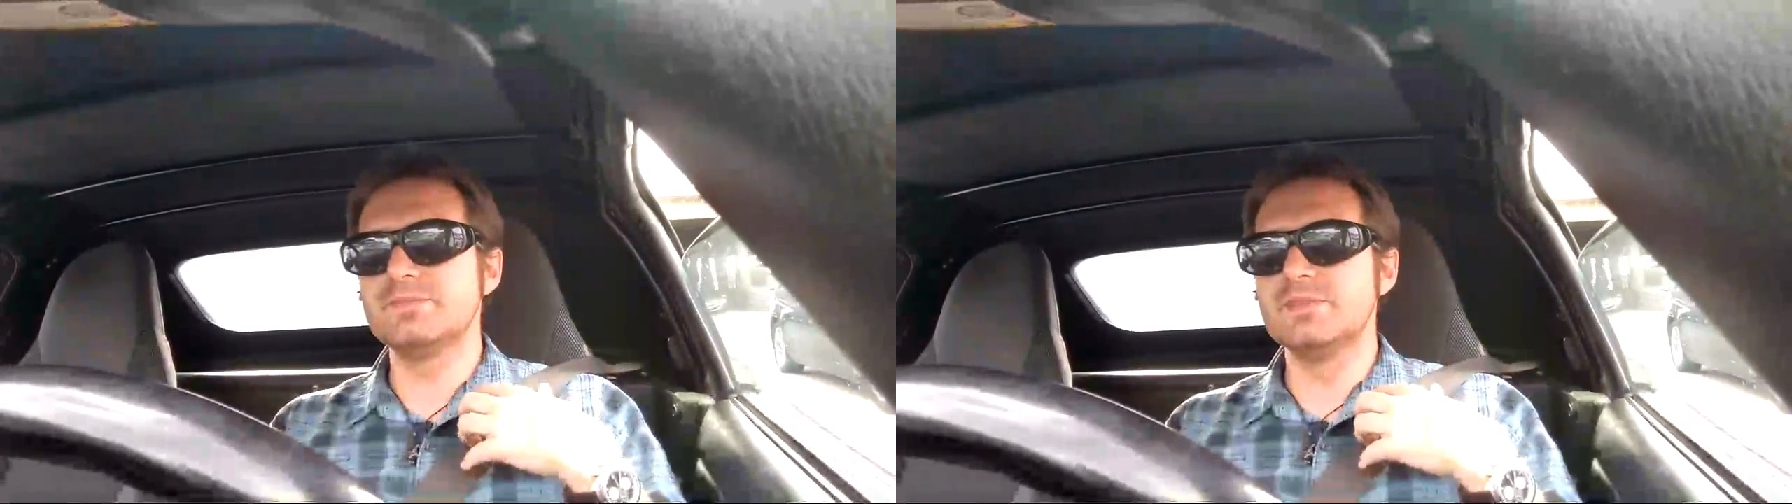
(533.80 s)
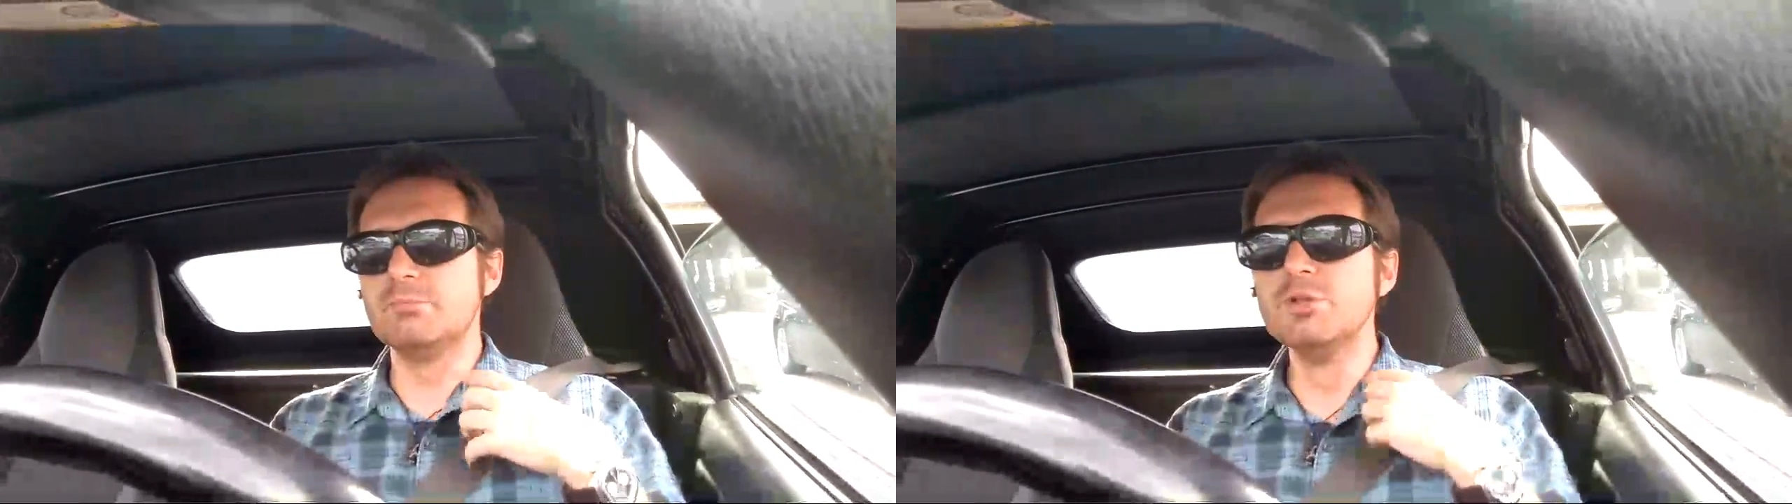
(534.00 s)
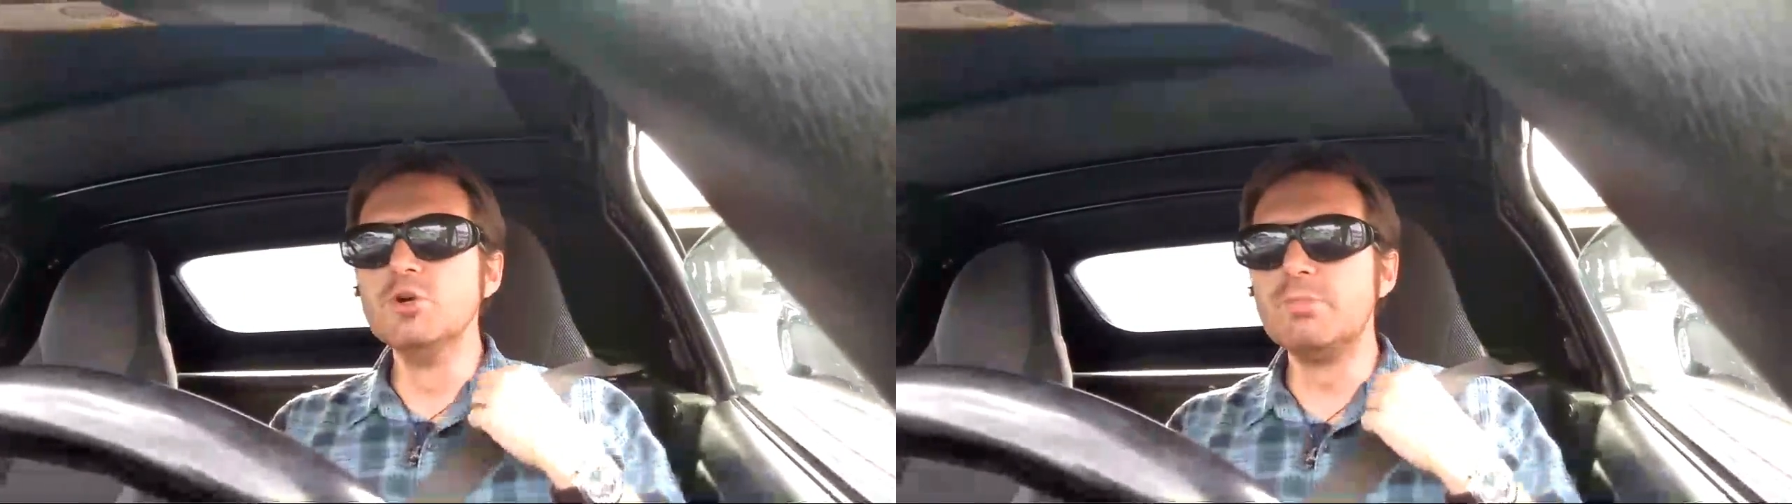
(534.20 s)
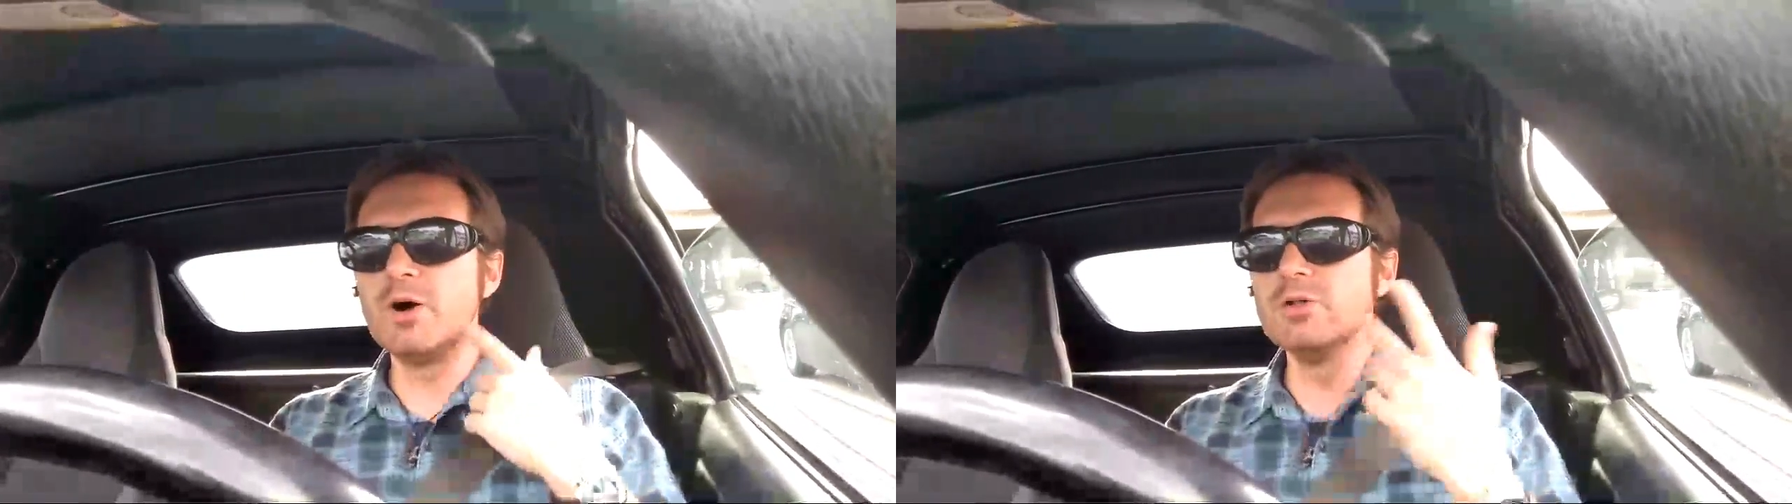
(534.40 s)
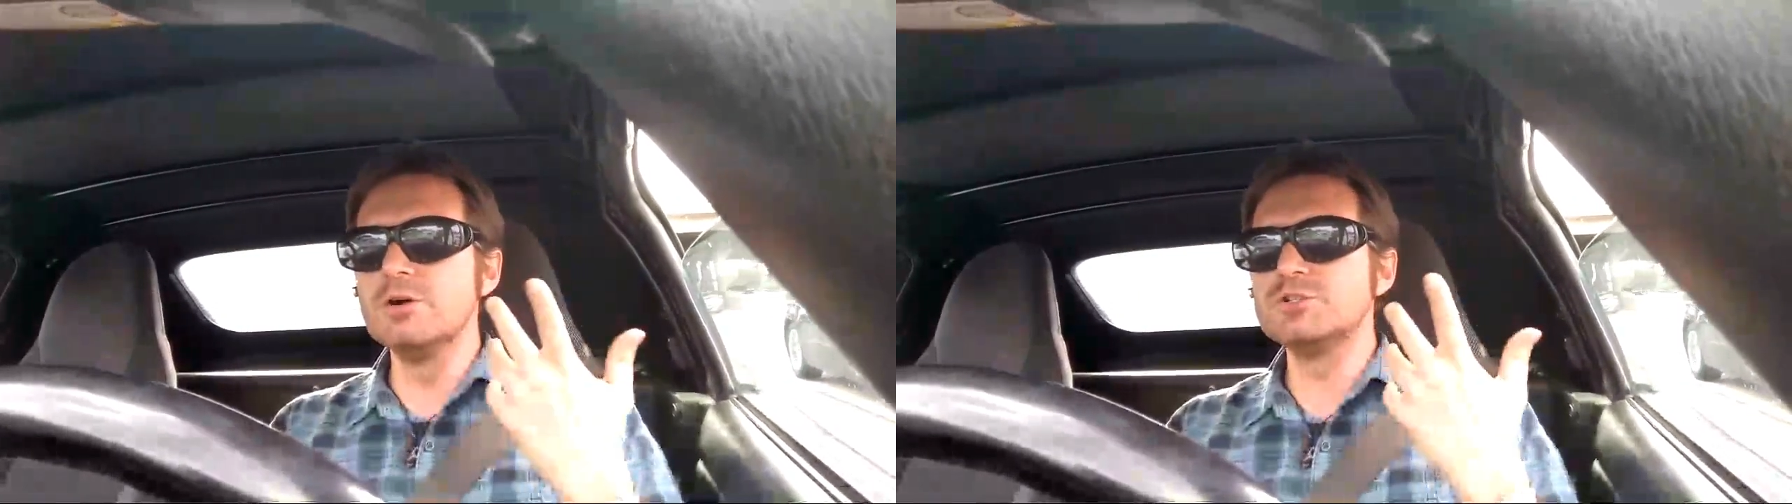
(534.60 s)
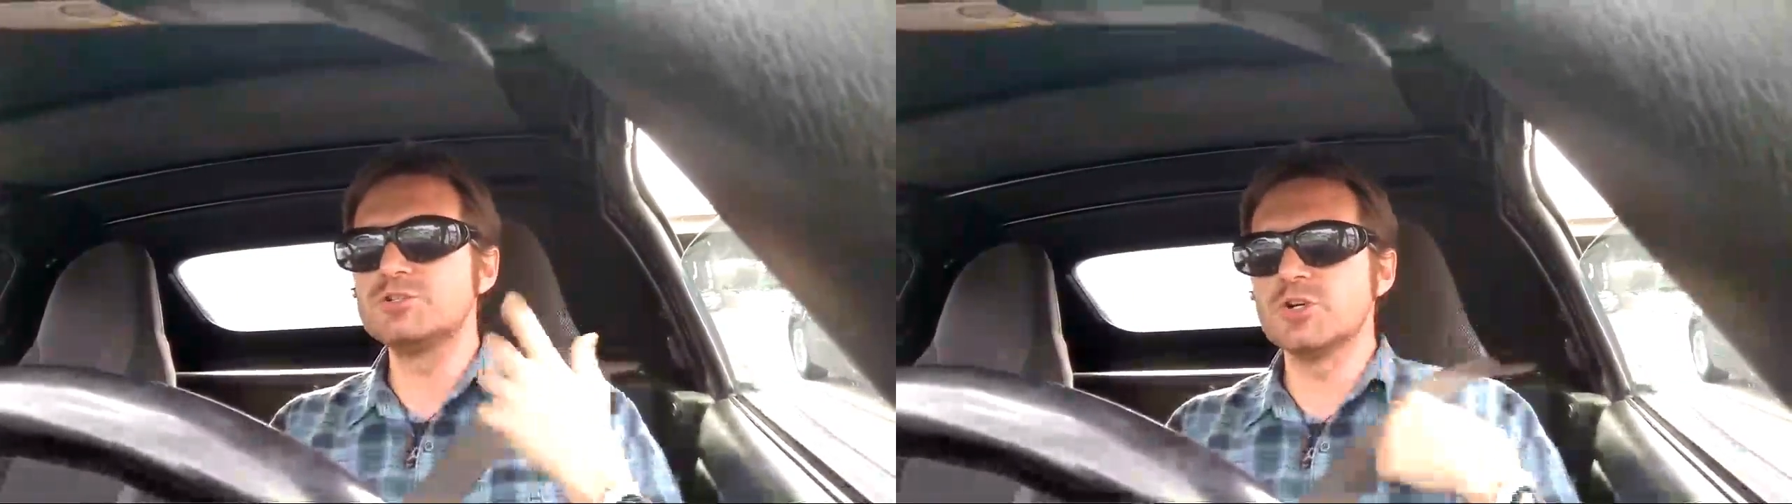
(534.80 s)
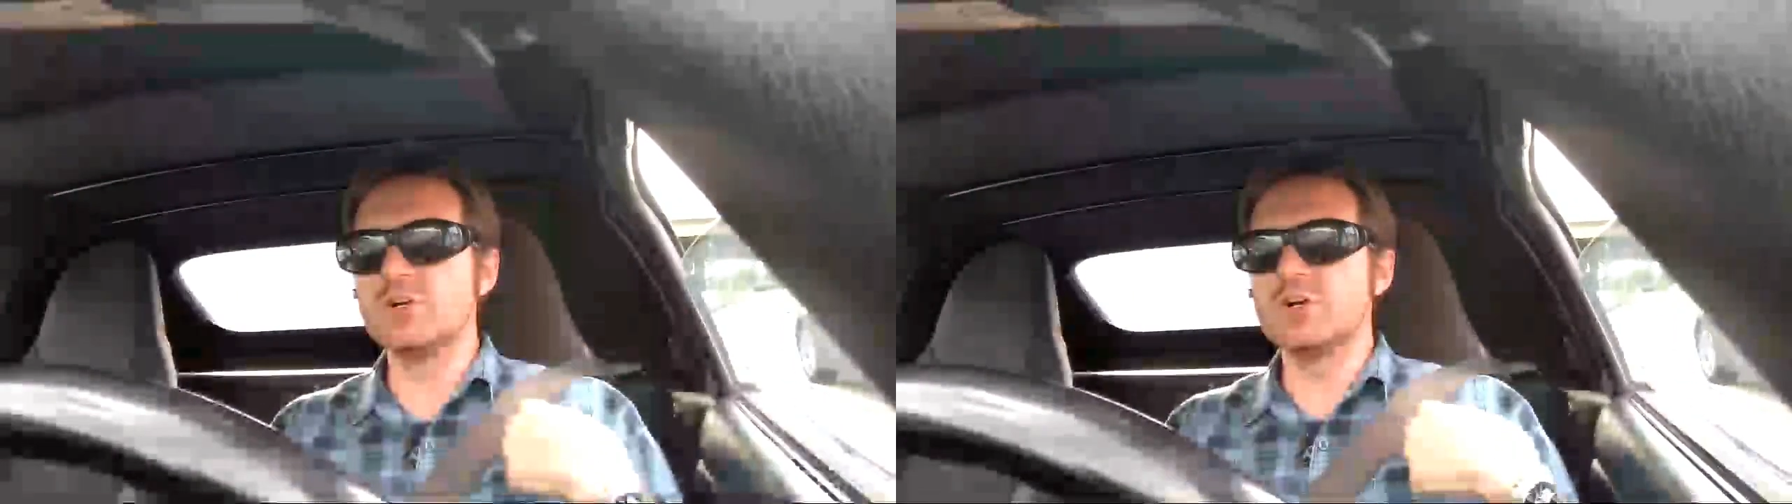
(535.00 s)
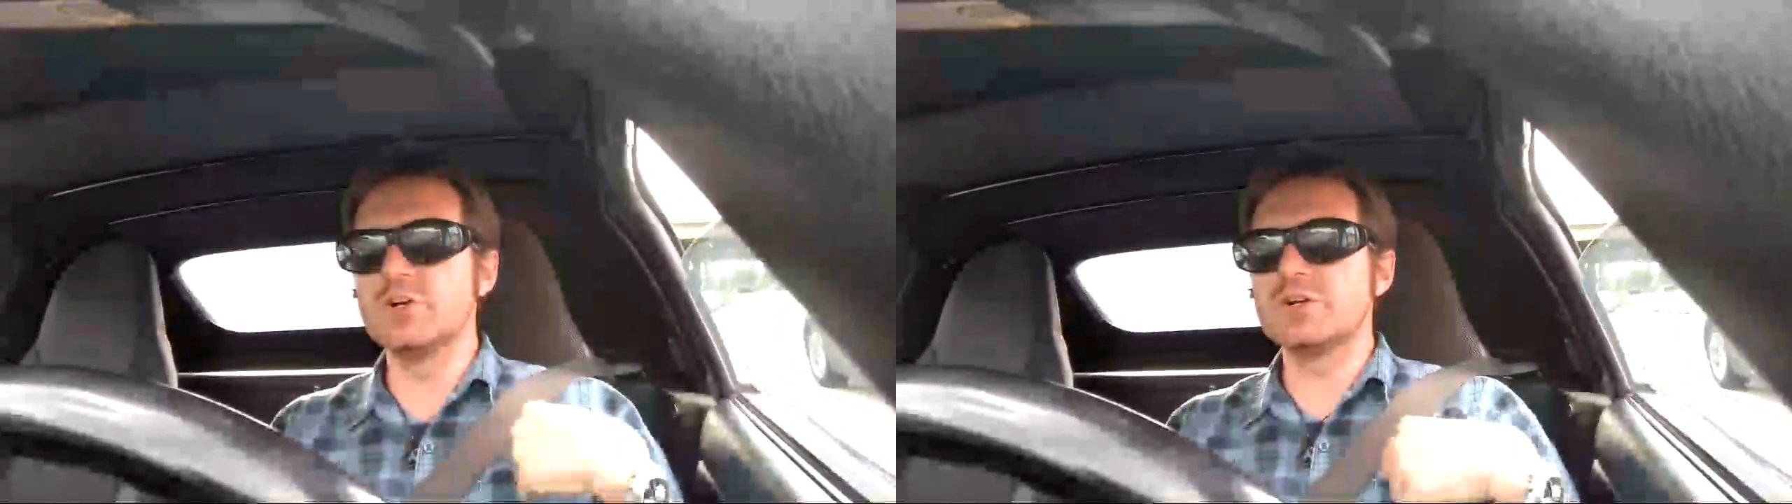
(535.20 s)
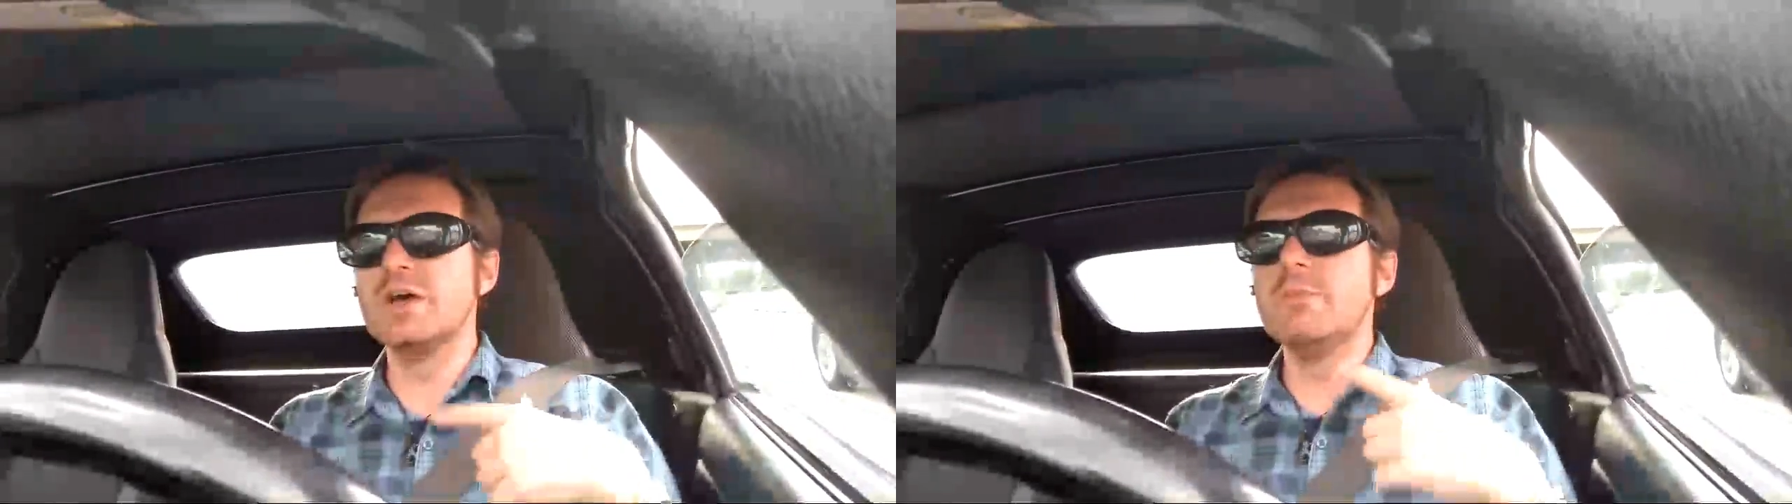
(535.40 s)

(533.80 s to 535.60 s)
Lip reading: The blue polo shirt,